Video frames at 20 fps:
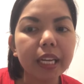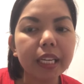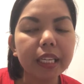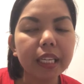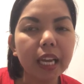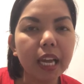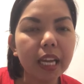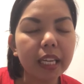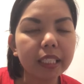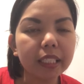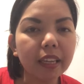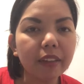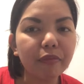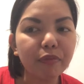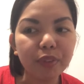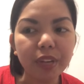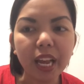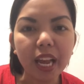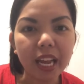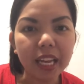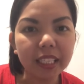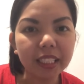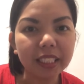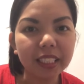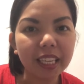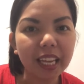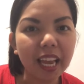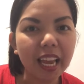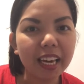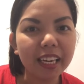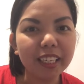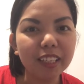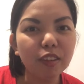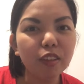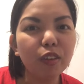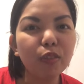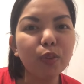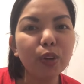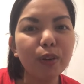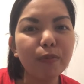Yes, if yes, and you
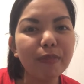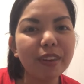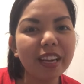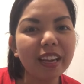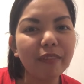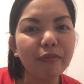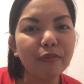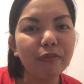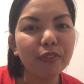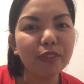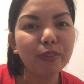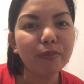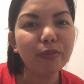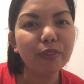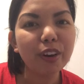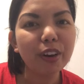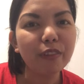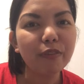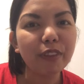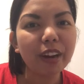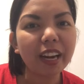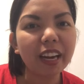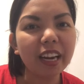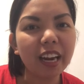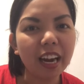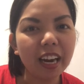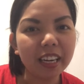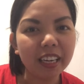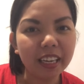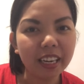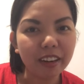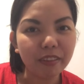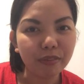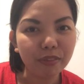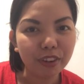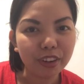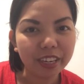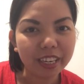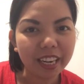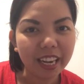would be the perfect candidate
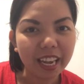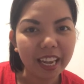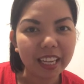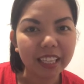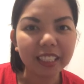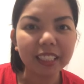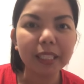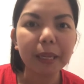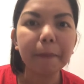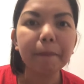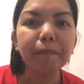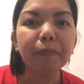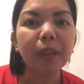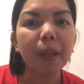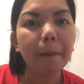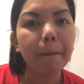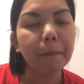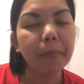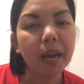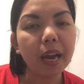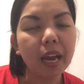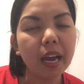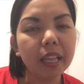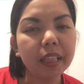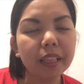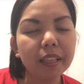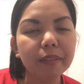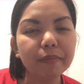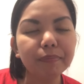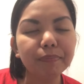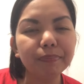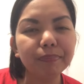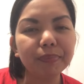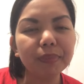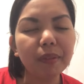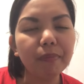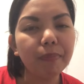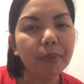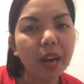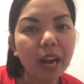for this.
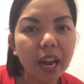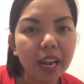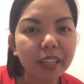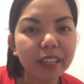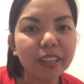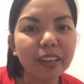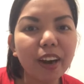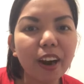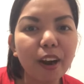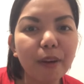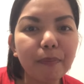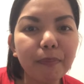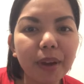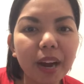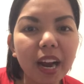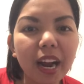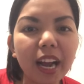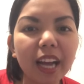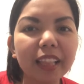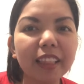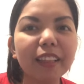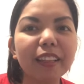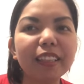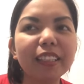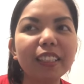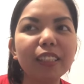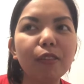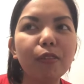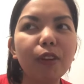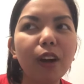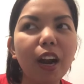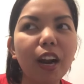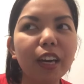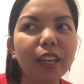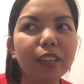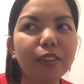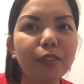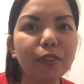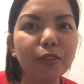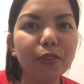But there are buts. So are
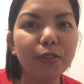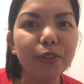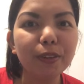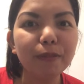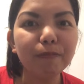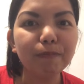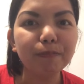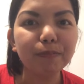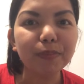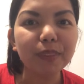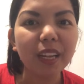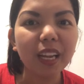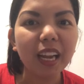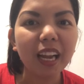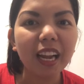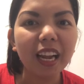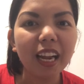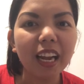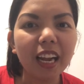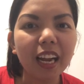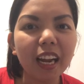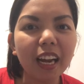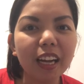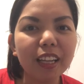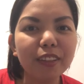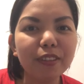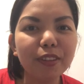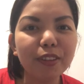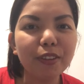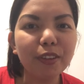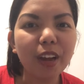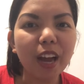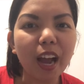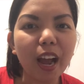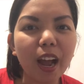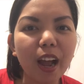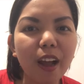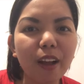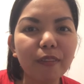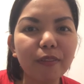you do you
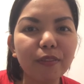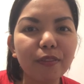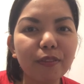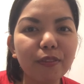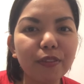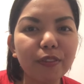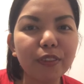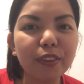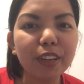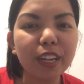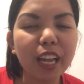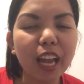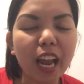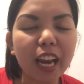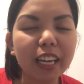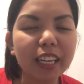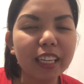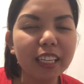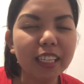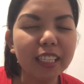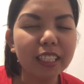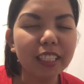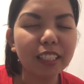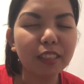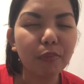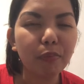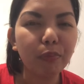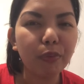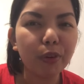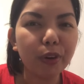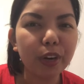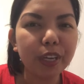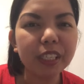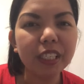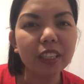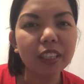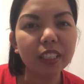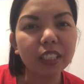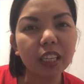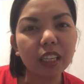have at least 4
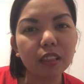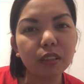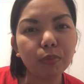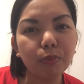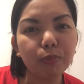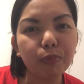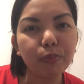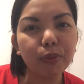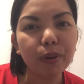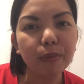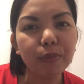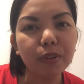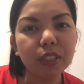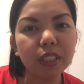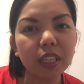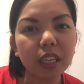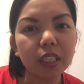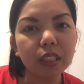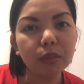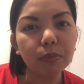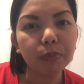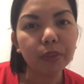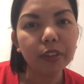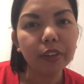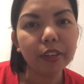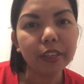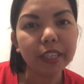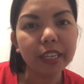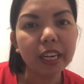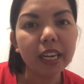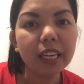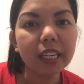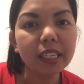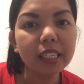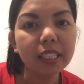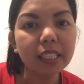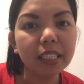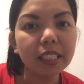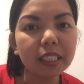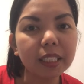years previous
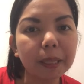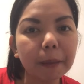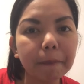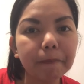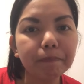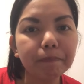experience